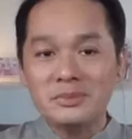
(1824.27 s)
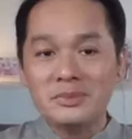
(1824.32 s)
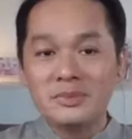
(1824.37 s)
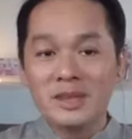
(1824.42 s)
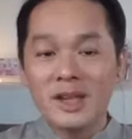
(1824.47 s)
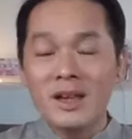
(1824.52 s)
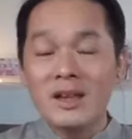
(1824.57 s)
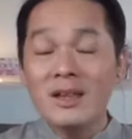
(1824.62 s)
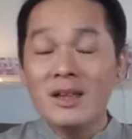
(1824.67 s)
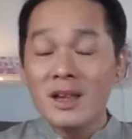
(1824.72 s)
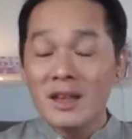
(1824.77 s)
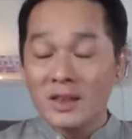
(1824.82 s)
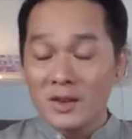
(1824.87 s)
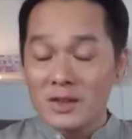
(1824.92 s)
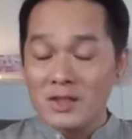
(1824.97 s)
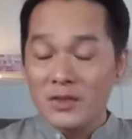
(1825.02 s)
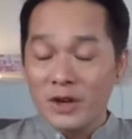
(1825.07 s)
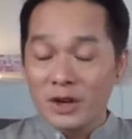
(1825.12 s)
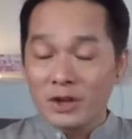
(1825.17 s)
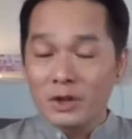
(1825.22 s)
Okay, that
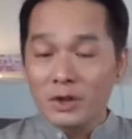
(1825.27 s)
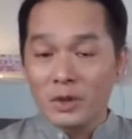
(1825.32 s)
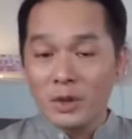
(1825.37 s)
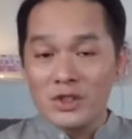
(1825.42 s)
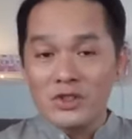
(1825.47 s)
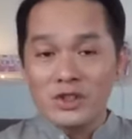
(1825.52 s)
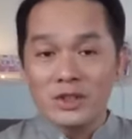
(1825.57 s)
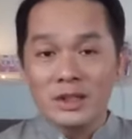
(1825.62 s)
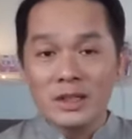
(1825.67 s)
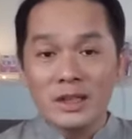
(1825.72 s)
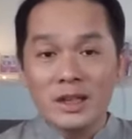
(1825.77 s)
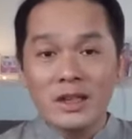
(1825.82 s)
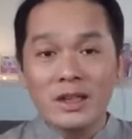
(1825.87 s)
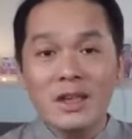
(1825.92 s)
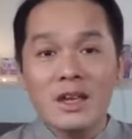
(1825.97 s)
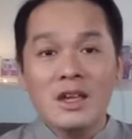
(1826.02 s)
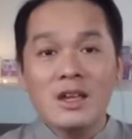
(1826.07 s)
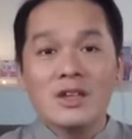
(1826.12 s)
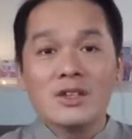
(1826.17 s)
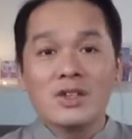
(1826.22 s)
was a very good question, Li King.
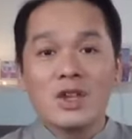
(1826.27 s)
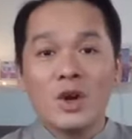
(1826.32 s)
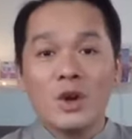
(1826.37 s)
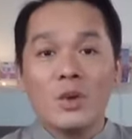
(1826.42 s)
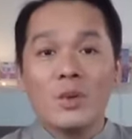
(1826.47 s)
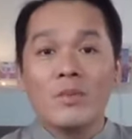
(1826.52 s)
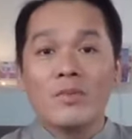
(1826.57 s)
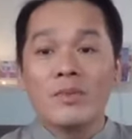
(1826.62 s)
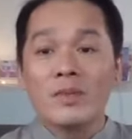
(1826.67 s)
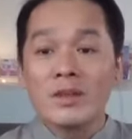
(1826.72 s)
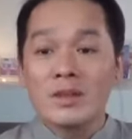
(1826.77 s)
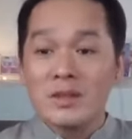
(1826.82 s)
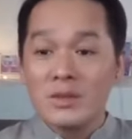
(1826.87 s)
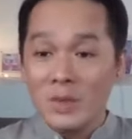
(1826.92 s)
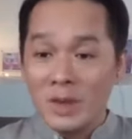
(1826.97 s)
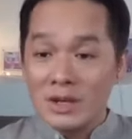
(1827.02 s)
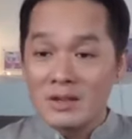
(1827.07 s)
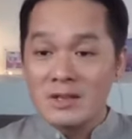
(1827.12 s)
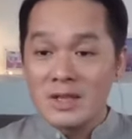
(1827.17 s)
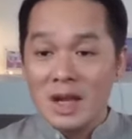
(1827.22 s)
So
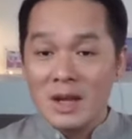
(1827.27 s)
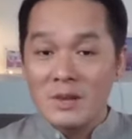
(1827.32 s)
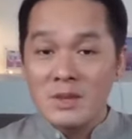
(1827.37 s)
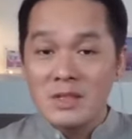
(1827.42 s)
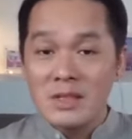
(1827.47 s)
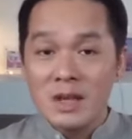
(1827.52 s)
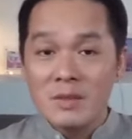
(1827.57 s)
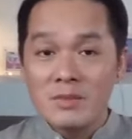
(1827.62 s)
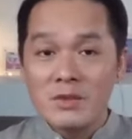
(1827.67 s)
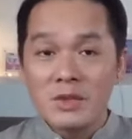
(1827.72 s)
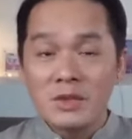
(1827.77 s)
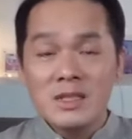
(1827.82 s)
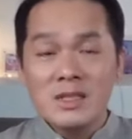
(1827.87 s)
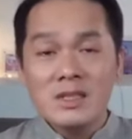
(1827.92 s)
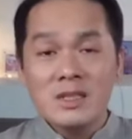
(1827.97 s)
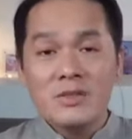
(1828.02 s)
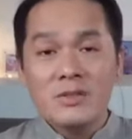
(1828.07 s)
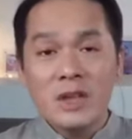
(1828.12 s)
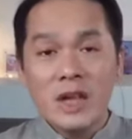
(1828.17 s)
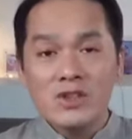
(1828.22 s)
while time is up, so this
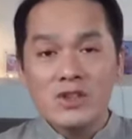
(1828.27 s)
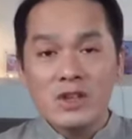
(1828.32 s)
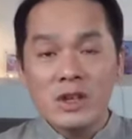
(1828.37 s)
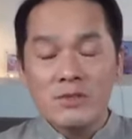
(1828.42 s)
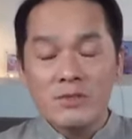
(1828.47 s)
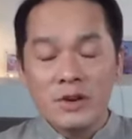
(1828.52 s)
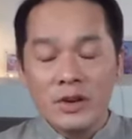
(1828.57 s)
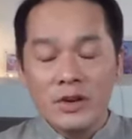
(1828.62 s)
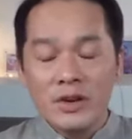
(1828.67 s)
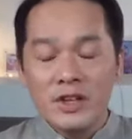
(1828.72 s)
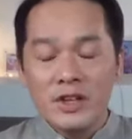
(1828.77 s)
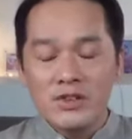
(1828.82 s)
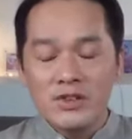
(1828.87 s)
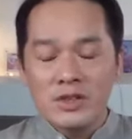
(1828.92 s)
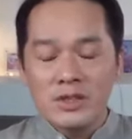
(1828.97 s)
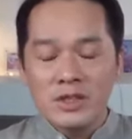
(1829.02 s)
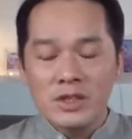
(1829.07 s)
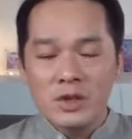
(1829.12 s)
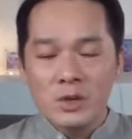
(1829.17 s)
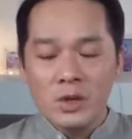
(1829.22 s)
is actually a very
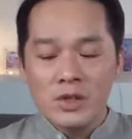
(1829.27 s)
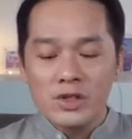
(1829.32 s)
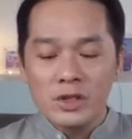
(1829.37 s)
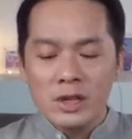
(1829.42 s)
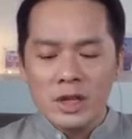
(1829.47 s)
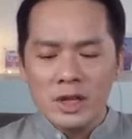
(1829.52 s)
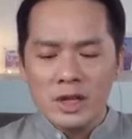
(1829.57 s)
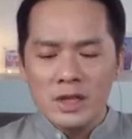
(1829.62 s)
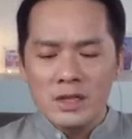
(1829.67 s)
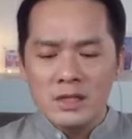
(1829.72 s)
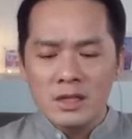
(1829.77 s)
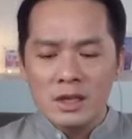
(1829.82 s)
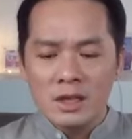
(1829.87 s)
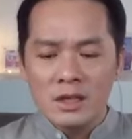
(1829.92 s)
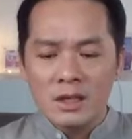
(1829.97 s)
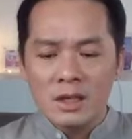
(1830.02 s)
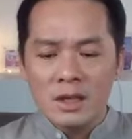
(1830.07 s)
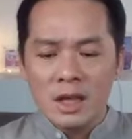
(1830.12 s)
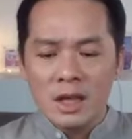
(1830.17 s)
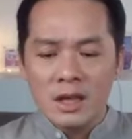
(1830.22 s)
interesting question, and is
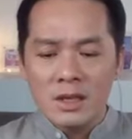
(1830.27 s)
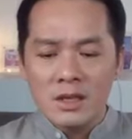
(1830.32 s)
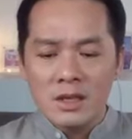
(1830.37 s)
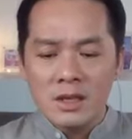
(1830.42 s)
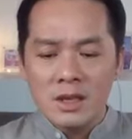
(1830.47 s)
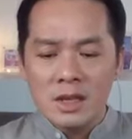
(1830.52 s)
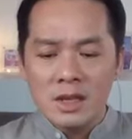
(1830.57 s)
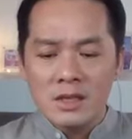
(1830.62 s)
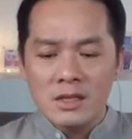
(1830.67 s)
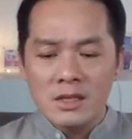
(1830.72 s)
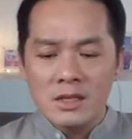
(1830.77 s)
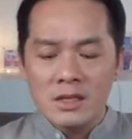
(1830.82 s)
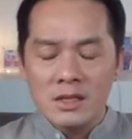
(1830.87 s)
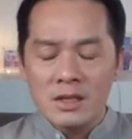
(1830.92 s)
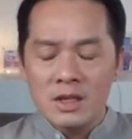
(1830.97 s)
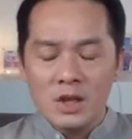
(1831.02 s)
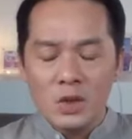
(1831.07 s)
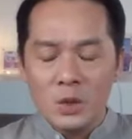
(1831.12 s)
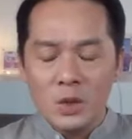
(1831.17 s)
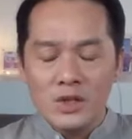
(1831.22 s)

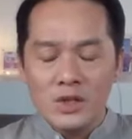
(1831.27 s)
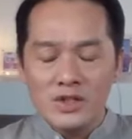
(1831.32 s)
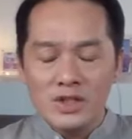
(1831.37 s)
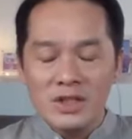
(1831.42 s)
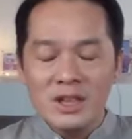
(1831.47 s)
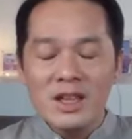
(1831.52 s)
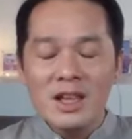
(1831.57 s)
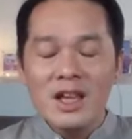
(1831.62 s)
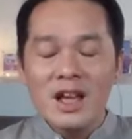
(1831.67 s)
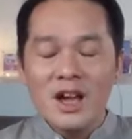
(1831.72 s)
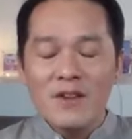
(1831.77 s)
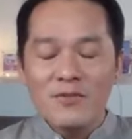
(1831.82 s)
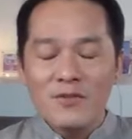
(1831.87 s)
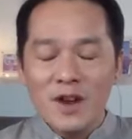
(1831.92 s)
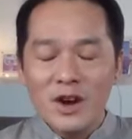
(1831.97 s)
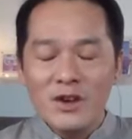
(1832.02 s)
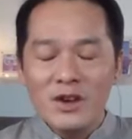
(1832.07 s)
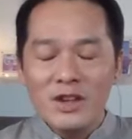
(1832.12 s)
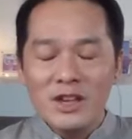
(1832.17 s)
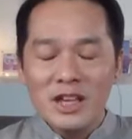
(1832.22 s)
not question, a
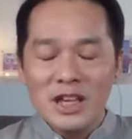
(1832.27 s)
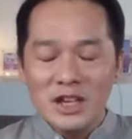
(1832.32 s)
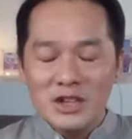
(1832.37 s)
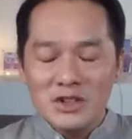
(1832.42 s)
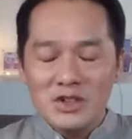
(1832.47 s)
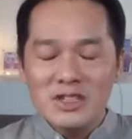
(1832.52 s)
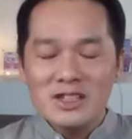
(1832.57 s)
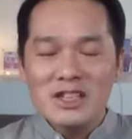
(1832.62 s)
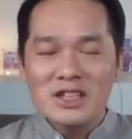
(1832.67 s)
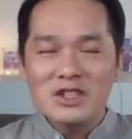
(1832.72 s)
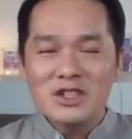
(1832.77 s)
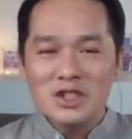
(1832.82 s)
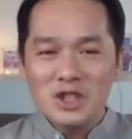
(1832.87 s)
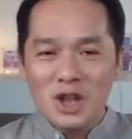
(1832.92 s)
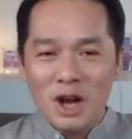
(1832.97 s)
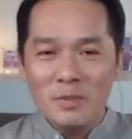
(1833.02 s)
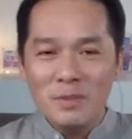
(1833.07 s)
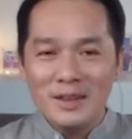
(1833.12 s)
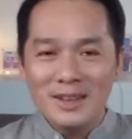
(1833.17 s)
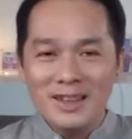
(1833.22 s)
very interesting
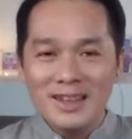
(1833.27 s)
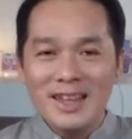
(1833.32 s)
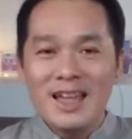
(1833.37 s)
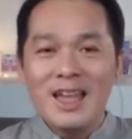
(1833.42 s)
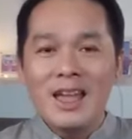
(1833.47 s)
topic.